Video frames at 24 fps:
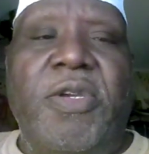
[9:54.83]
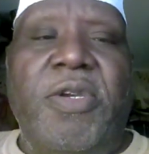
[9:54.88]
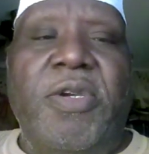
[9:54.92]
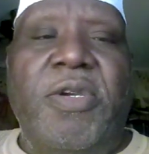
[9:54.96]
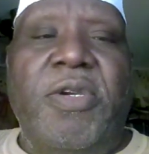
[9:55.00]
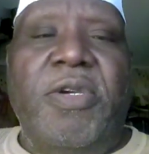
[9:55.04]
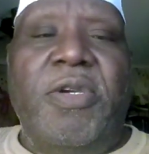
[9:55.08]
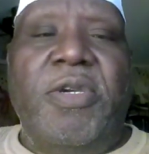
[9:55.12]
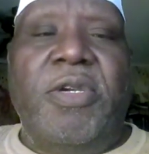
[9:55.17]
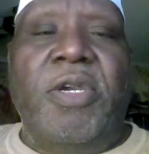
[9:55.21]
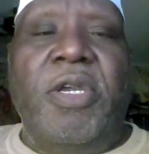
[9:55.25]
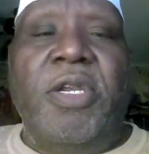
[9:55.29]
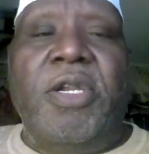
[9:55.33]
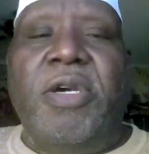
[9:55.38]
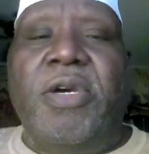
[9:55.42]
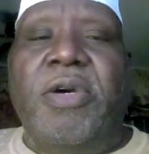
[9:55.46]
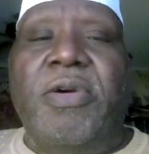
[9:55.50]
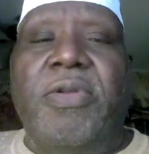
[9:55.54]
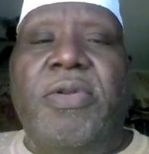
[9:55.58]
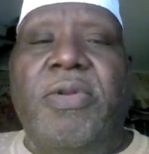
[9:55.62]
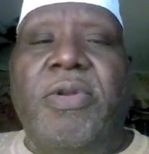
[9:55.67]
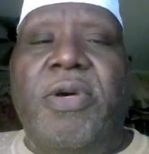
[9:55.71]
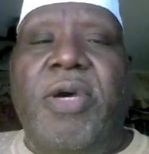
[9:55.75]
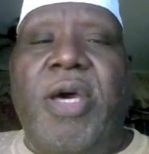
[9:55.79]
what,
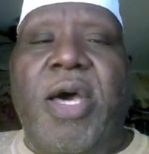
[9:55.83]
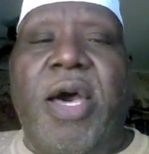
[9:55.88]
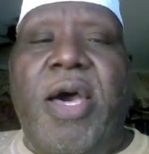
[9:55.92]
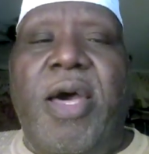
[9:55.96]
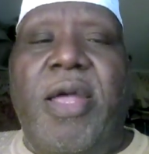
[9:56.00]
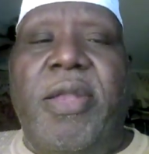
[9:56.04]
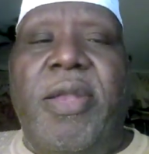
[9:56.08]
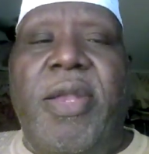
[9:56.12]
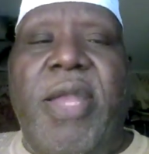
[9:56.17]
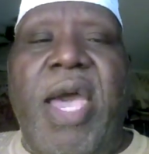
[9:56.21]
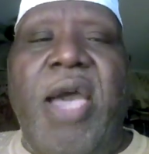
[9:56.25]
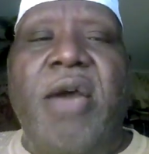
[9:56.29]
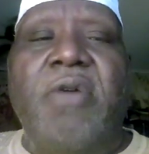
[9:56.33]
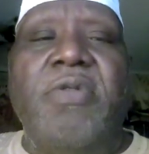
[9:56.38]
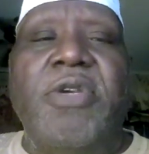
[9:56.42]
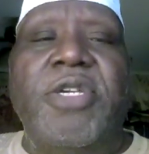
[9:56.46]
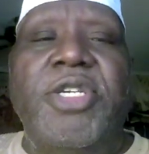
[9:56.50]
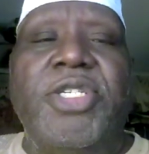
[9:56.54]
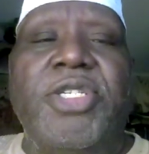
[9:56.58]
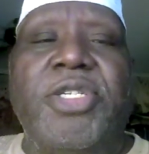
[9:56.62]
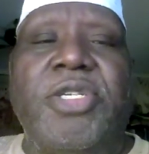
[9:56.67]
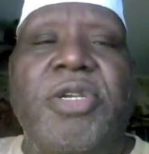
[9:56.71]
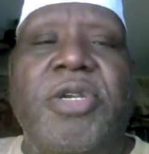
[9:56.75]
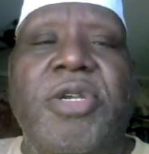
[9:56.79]
you know, the
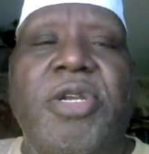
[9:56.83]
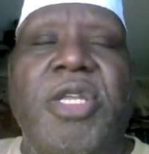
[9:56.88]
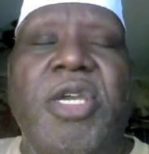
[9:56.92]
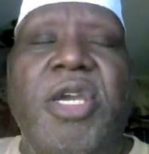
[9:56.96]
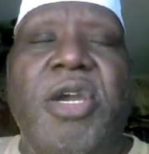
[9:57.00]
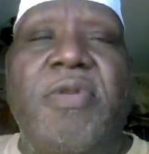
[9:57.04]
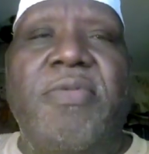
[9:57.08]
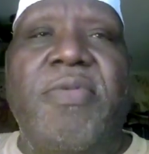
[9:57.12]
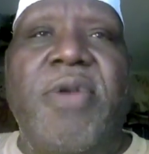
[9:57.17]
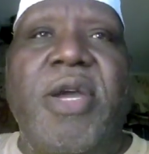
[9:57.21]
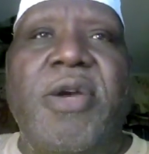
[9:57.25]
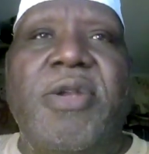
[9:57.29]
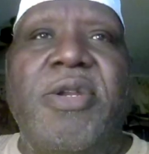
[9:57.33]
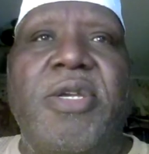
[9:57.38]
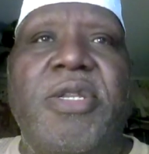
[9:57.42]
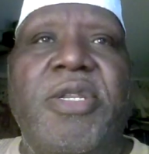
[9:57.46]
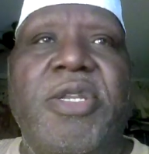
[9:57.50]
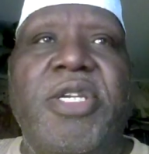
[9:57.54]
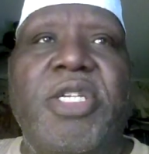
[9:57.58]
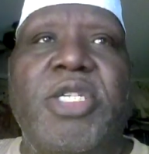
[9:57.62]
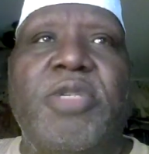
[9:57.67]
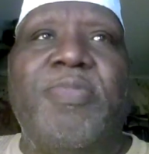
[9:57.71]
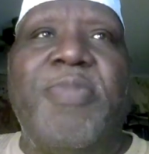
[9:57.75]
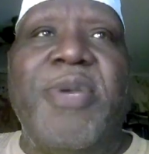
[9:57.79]
job that he does
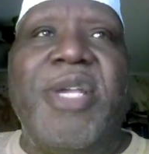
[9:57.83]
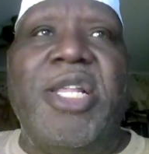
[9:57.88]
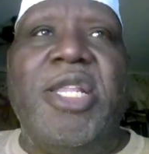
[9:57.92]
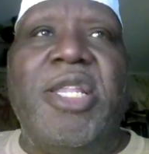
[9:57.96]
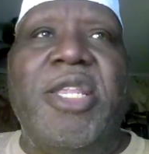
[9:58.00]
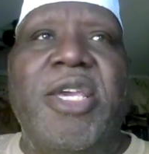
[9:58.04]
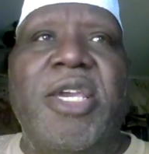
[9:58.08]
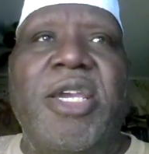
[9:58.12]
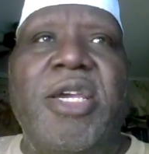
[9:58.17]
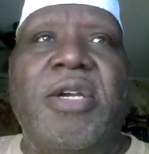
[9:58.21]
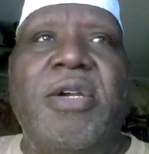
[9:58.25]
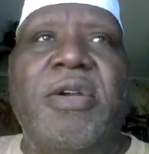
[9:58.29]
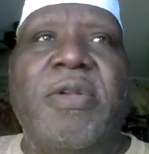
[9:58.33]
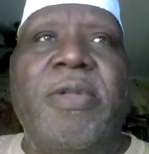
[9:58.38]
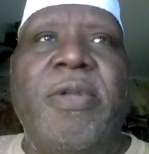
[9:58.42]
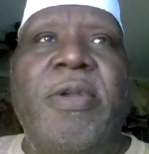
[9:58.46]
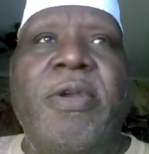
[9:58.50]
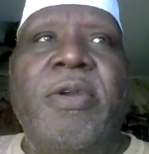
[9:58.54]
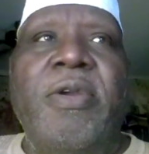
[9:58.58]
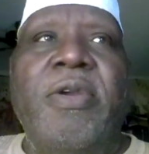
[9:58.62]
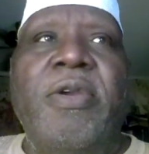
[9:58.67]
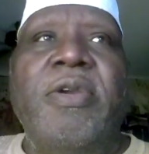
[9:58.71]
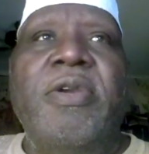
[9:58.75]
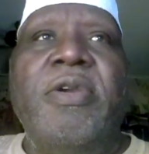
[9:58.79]
for Marwa is
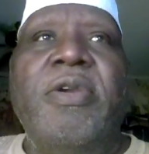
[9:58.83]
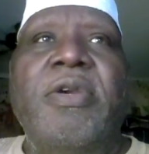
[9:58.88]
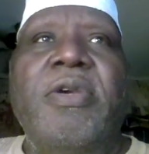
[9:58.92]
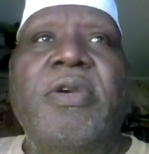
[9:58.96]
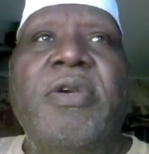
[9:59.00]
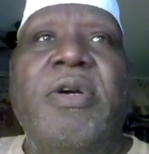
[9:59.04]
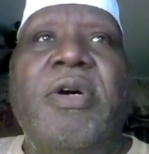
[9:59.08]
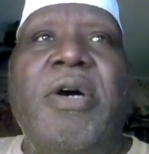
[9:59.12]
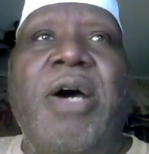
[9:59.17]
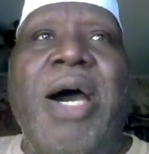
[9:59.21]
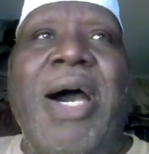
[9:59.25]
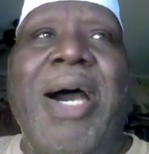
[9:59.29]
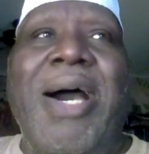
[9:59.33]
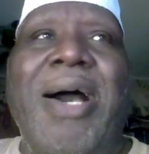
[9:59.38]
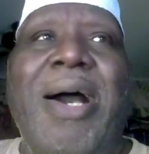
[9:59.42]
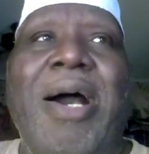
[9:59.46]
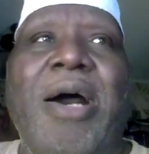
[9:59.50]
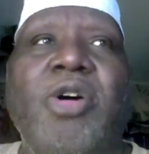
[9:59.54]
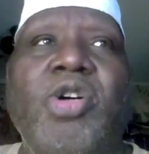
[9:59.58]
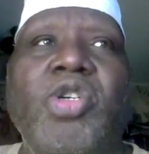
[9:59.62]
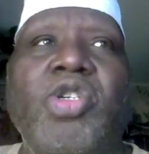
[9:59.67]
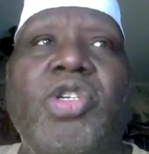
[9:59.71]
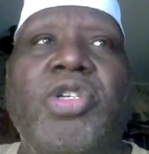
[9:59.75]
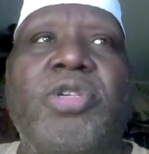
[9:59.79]
basically doing anything
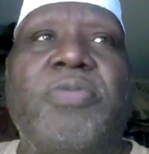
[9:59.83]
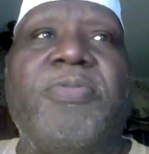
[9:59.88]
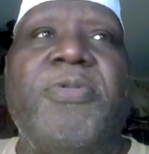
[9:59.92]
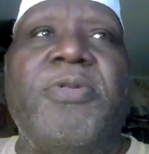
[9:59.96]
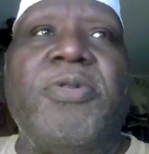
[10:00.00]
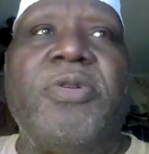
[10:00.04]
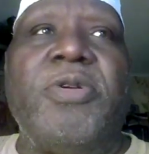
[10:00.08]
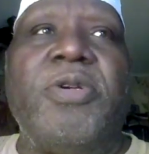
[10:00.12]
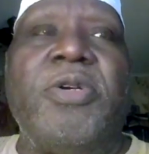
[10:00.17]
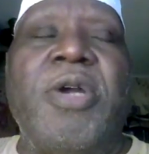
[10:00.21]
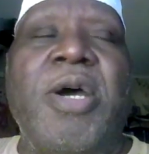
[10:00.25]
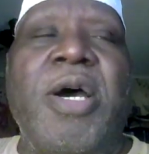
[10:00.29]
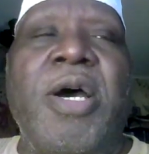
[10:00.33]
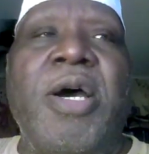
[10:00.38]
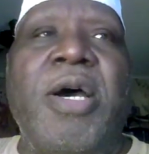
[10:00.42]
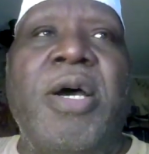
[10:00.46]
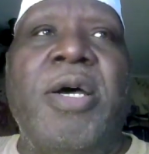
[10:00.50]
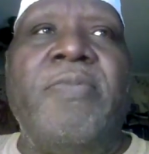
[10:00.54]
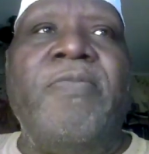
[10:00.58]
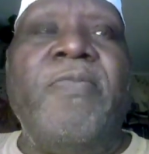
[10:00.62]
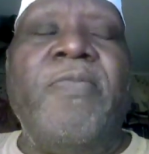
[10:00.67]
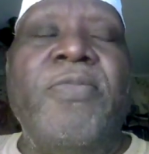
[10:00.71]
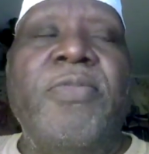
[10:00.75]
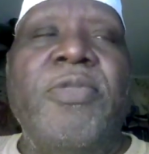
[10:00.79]
that Marwa wants.
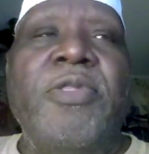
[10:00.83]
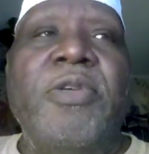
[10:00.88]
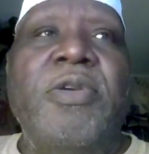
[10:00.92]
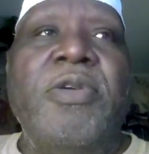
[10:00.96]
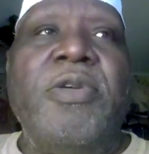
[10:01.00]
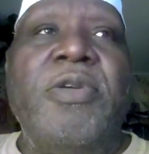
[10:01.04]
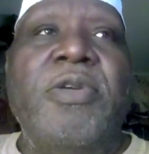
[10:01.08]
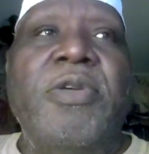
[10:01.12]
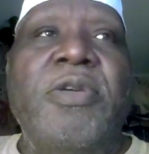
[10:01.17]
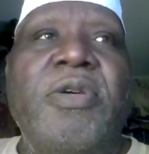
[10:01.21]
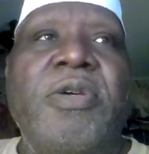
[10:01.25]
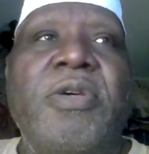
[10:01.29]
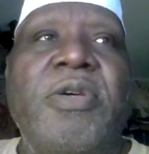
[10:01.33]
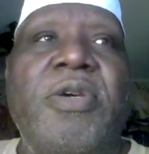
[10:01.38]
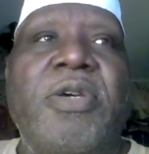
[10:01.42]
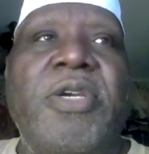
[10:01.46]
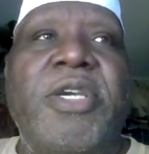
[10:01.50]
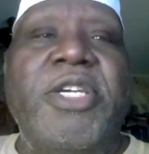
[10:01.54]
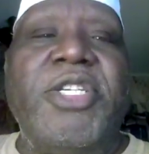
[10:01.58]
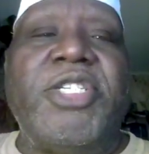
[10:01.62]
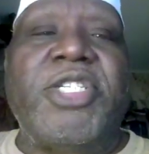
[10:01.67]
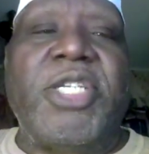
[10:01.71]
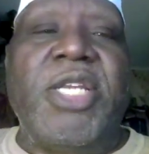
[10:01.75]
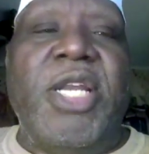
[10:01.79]
and God
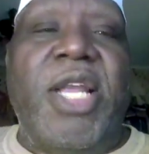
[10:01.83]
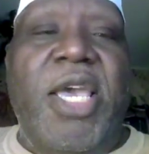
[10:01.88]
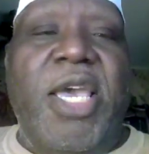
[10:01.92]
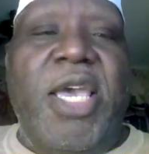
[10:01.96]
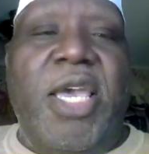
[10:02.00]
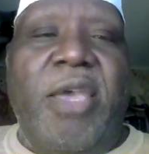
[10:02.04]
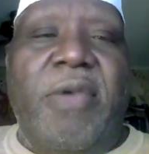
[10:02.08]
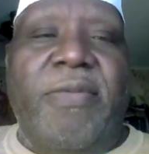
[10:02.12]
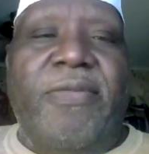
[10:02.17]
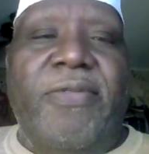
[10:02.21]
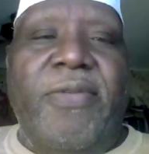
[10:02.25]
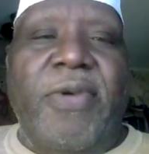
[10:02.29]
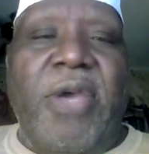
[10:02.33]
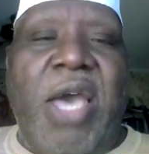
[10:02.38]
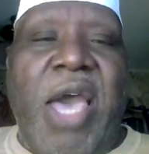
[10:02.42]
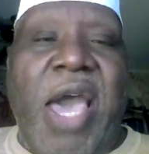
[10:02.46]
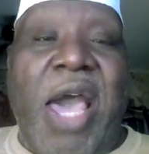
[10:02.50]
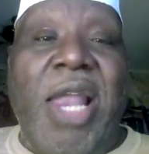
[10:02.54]
knows how much or